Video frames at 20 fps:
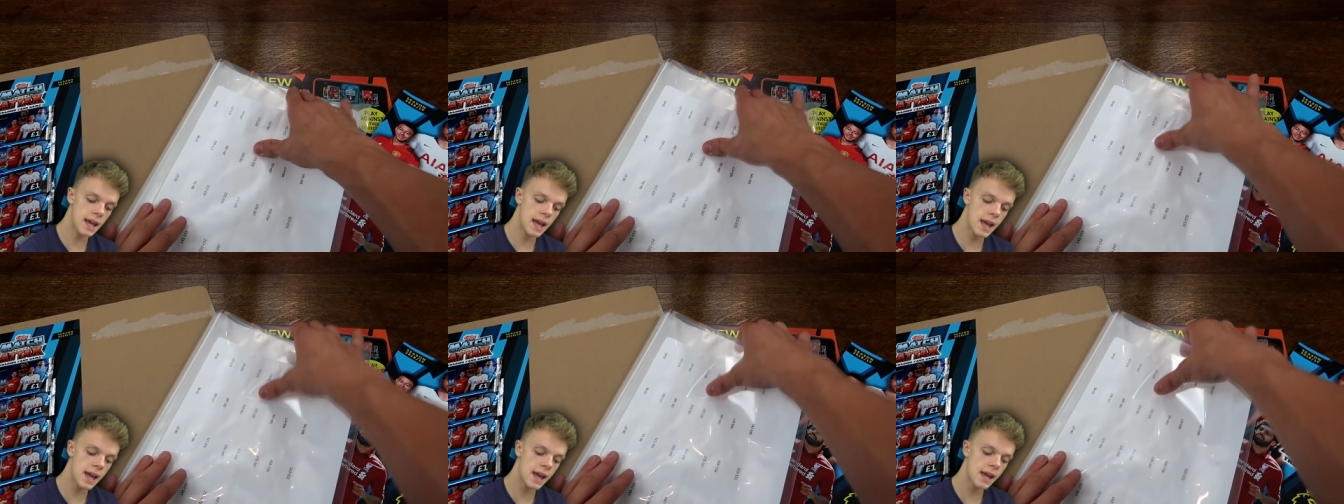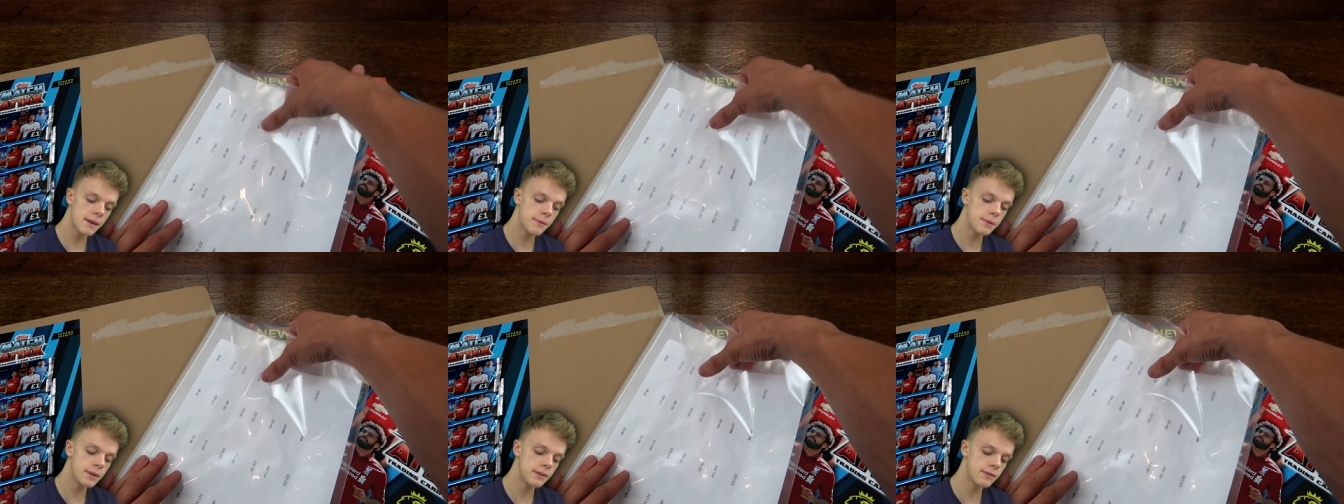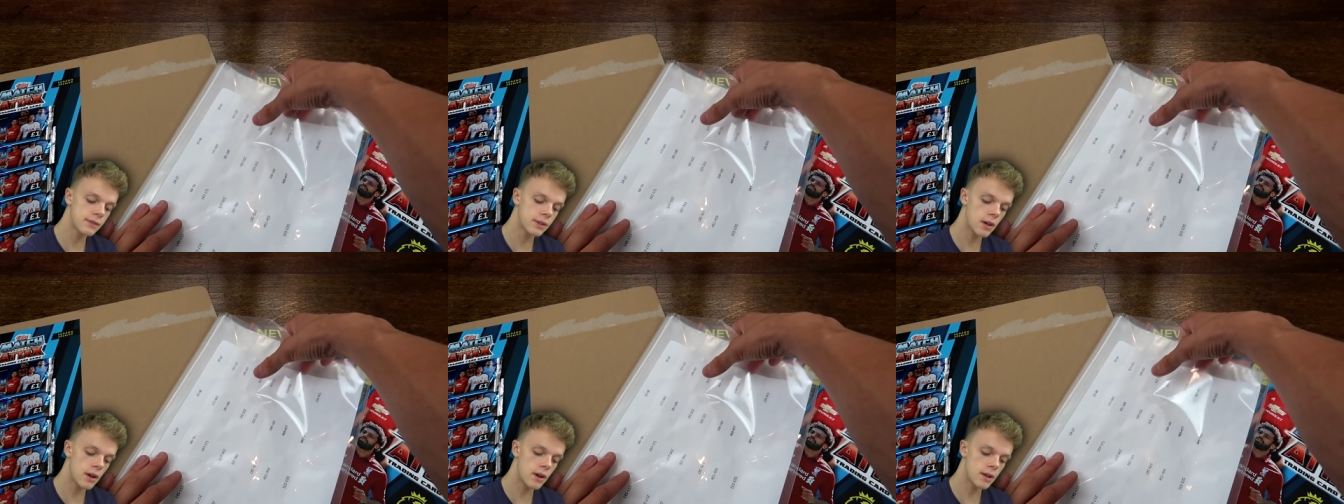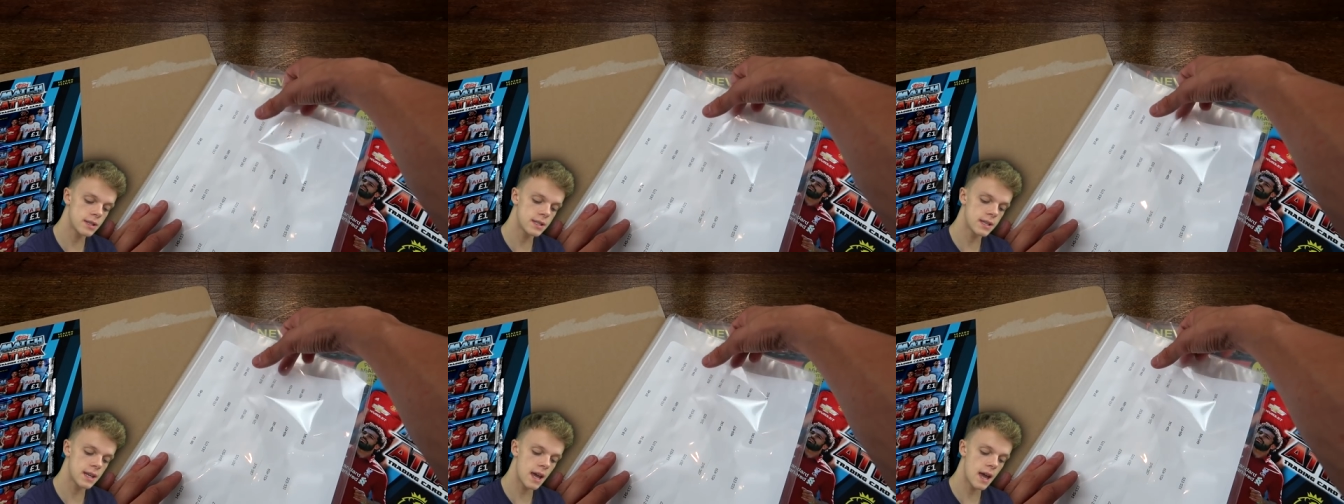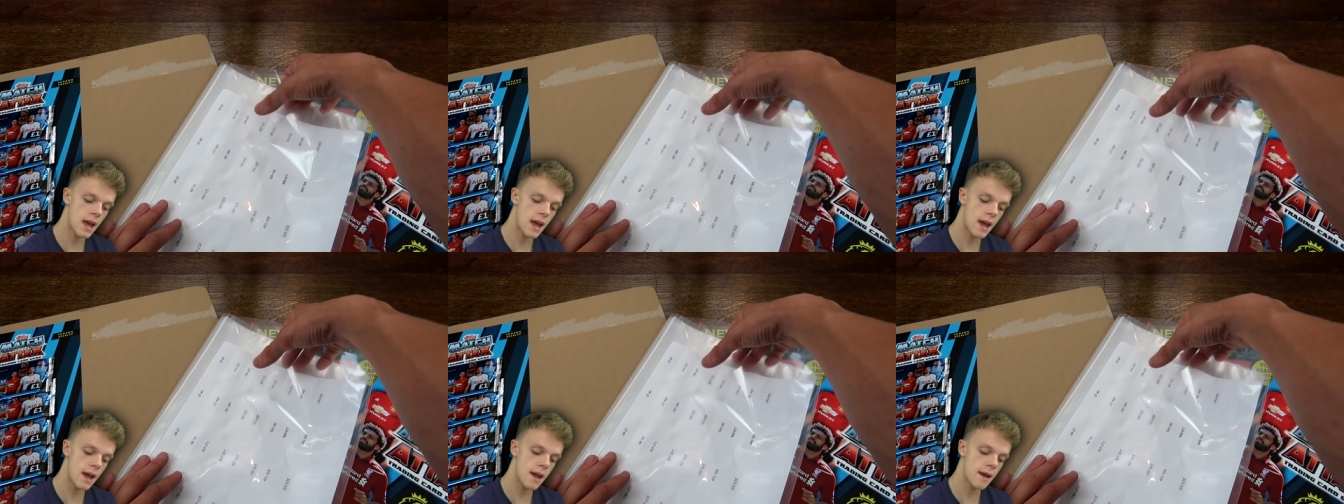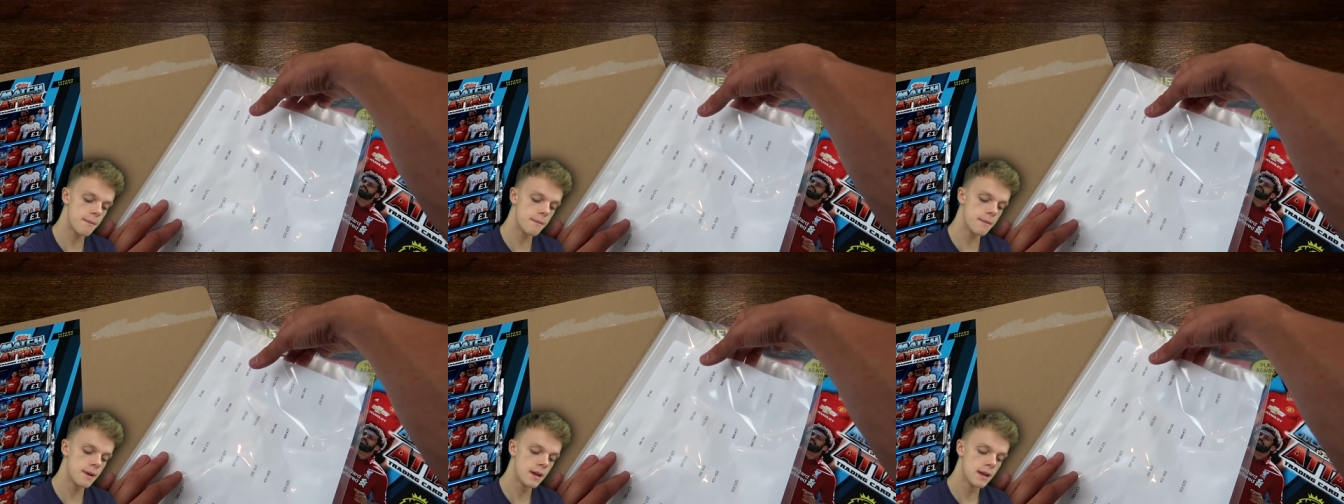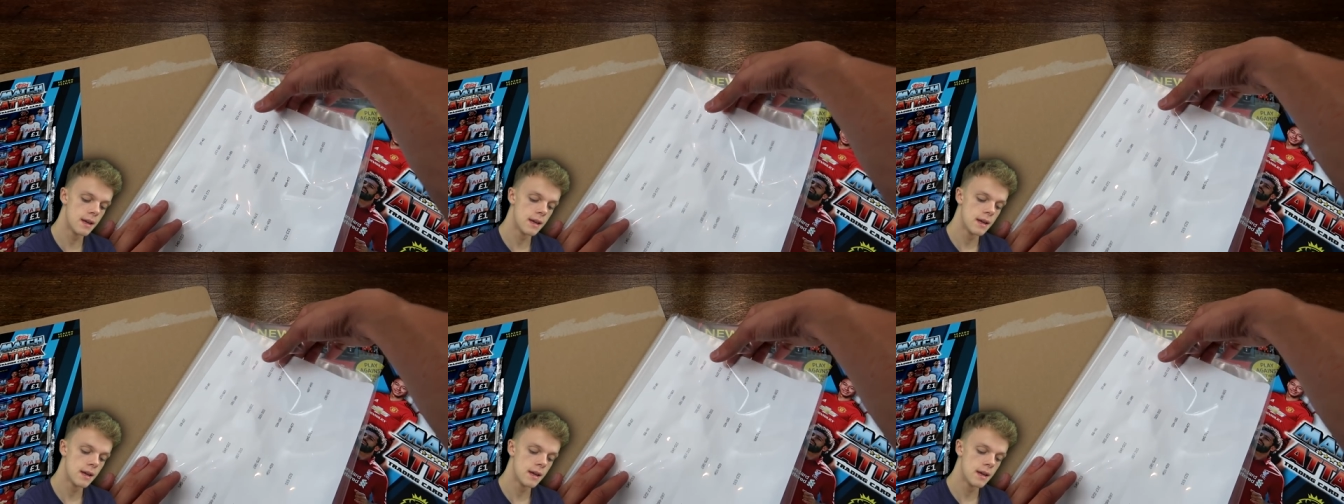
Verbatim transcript: here, we've got um,